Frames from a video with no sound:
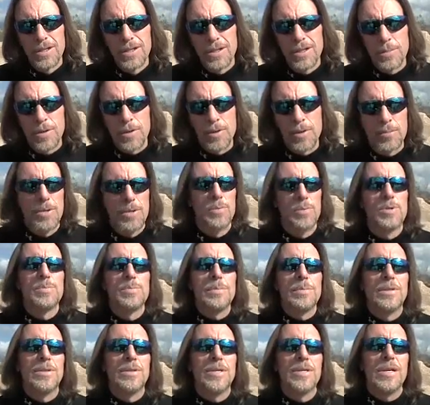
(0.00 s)
Number 3 was
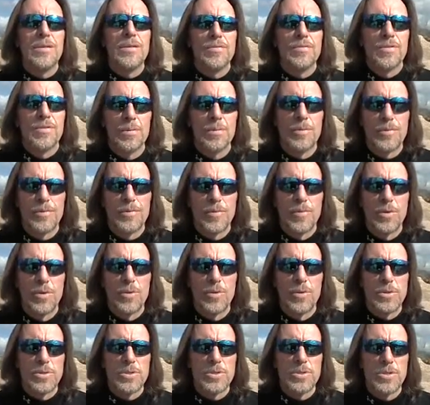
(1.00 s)
belief. Number
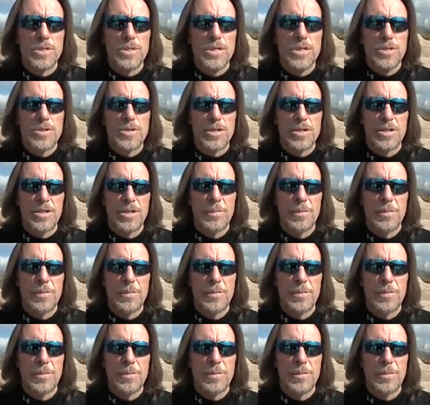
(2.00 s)
4 was strategic.